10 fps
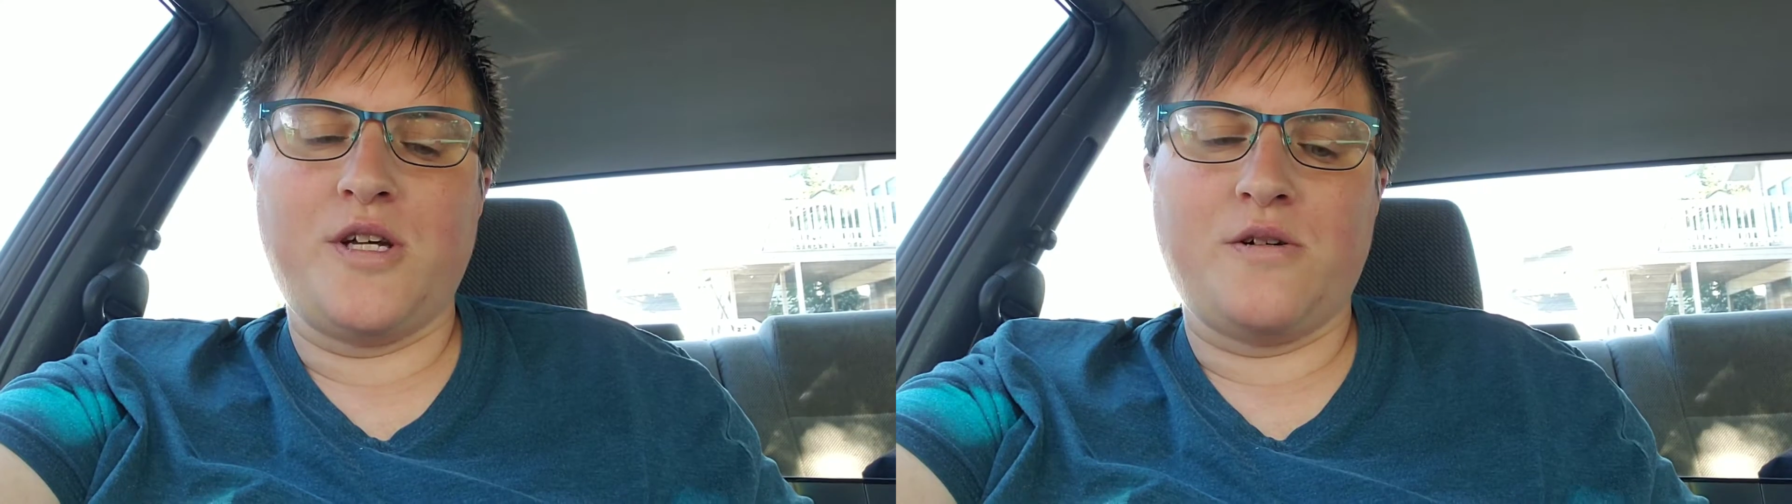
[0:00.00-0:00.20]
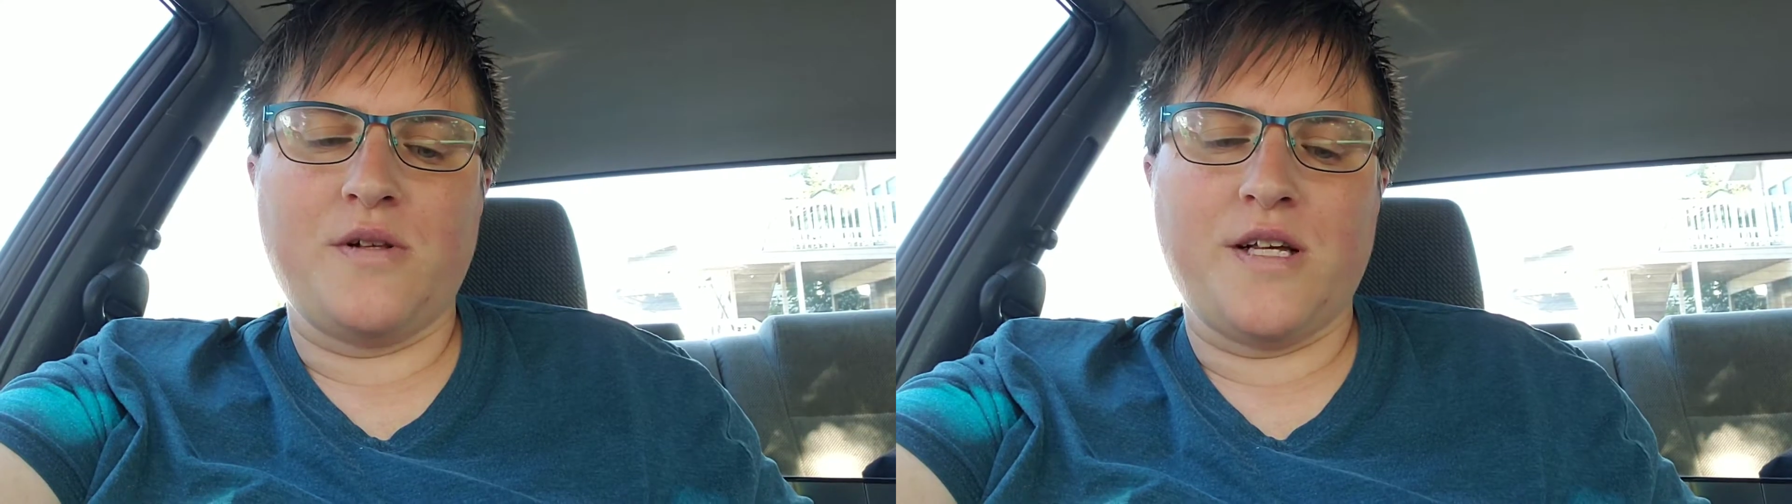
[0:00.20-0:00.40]

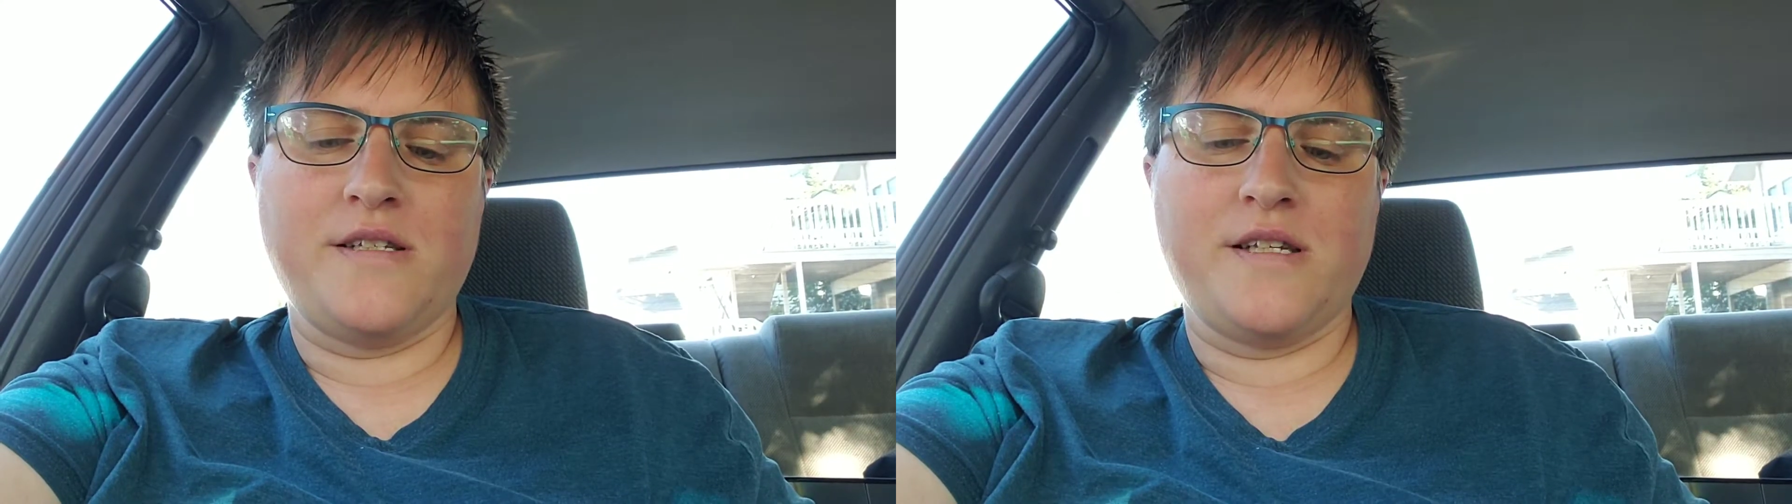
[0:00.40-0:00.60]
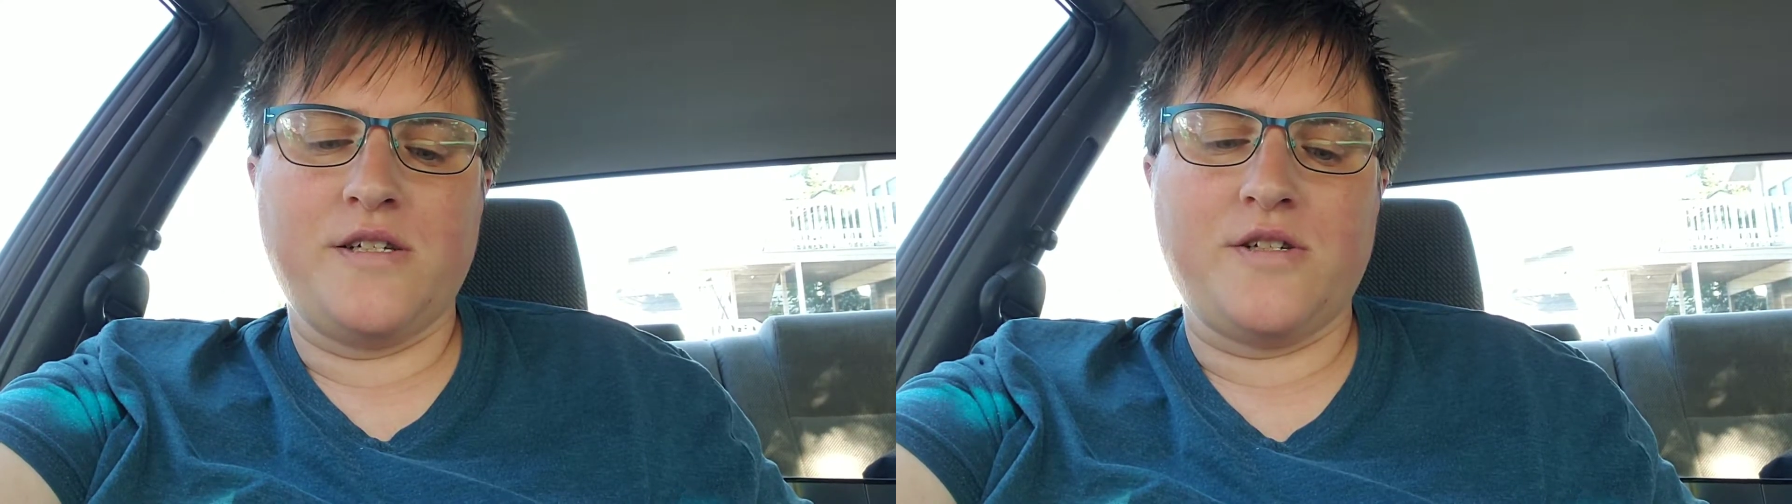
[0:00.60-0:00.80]

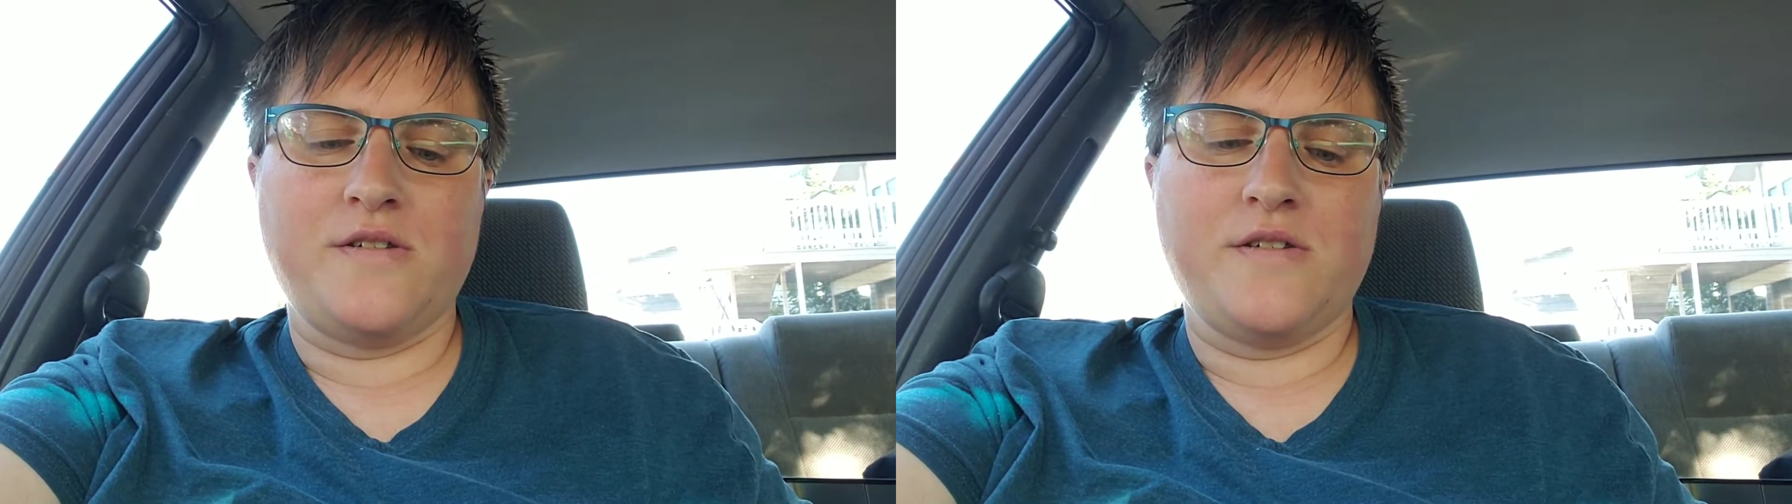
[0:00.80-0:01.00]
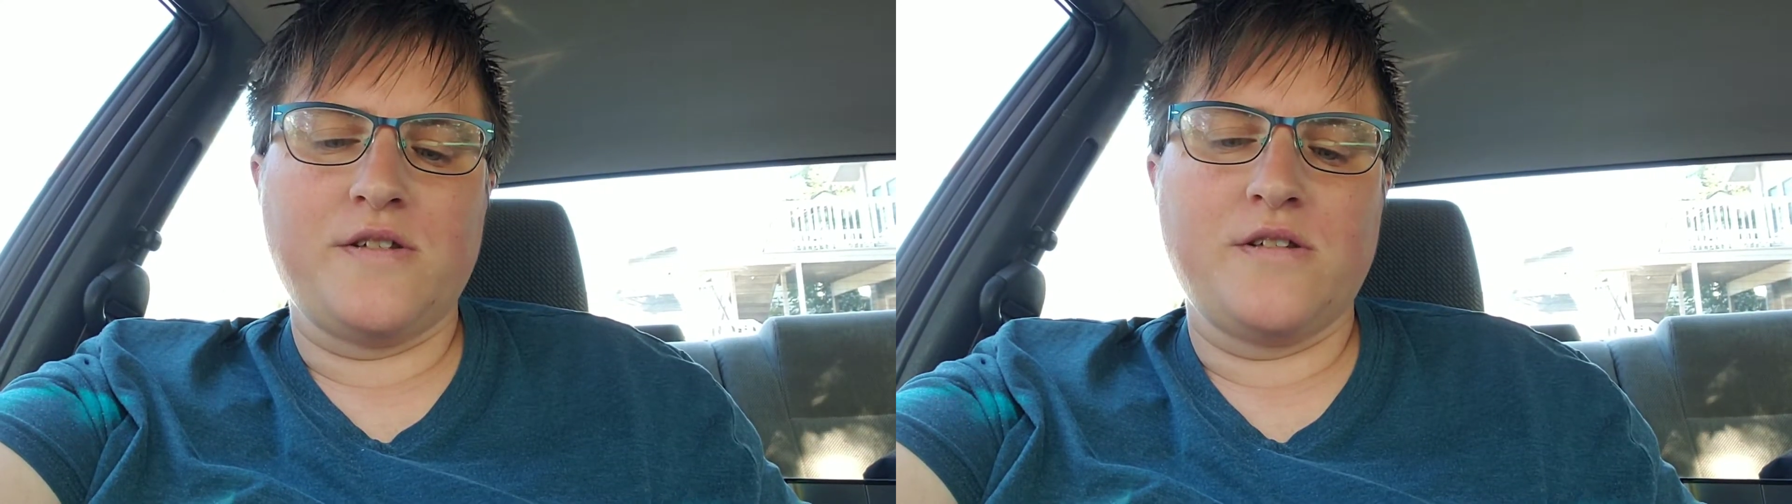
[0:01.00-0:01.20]

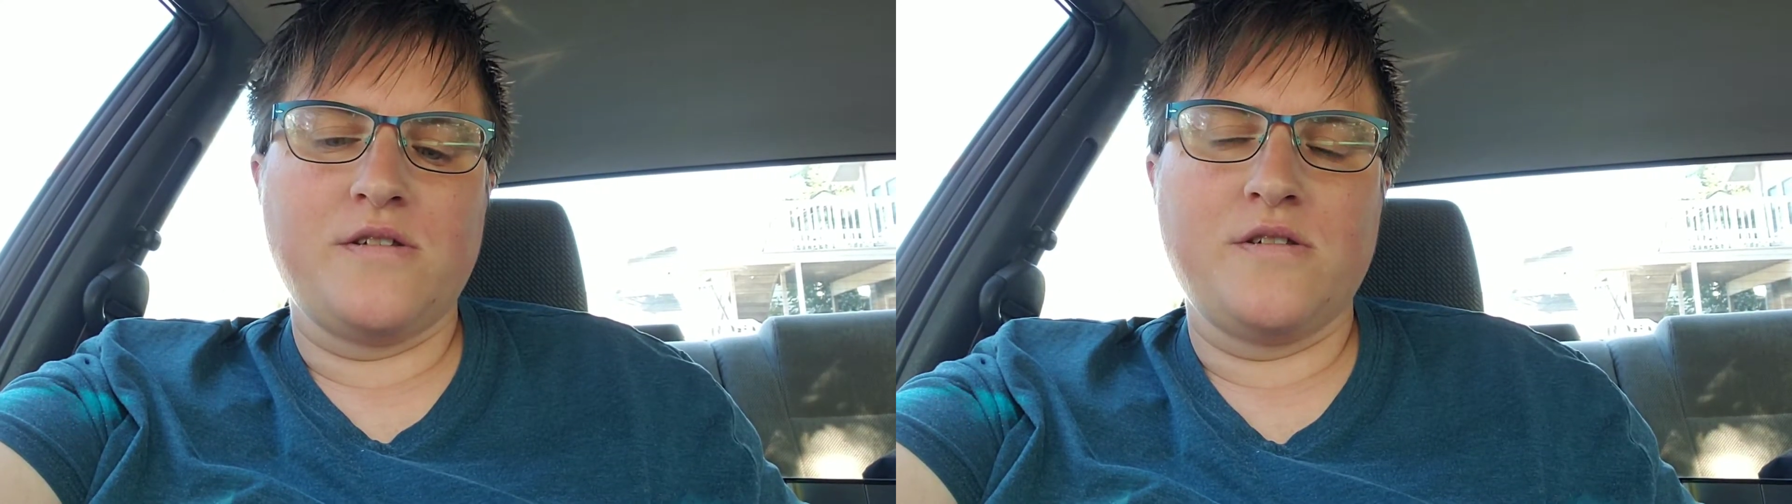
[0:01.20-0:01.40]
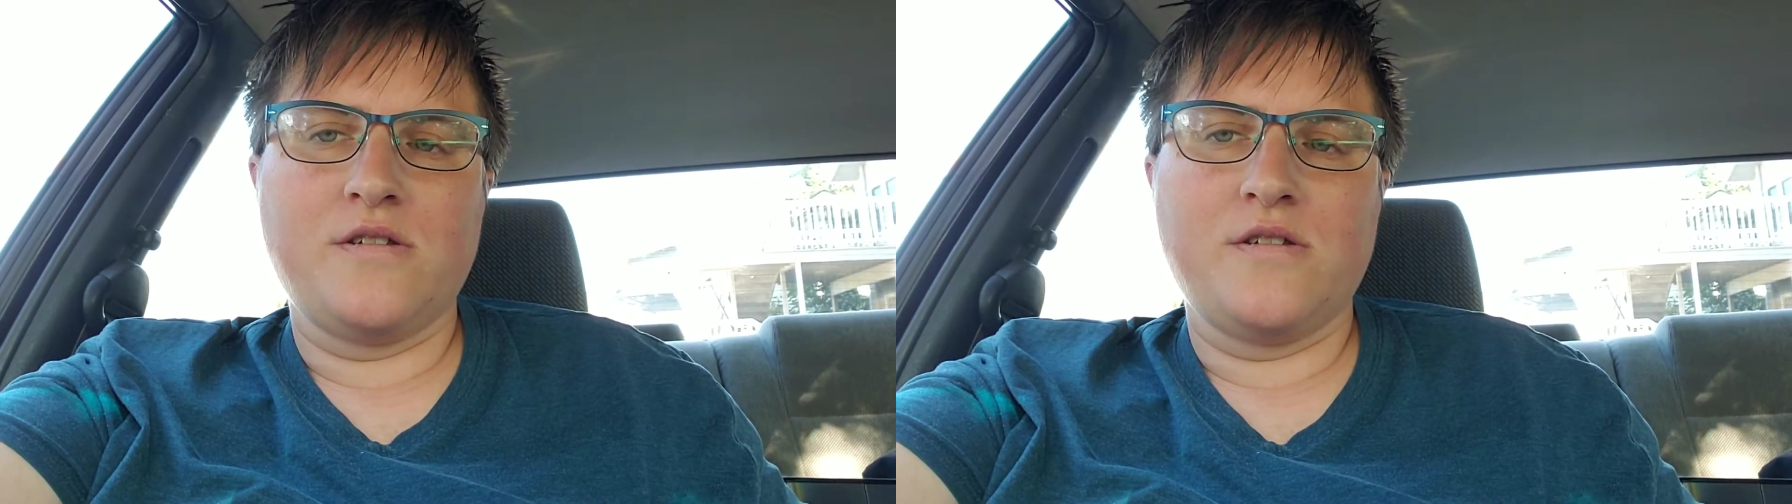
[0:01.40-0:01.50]
generalizations.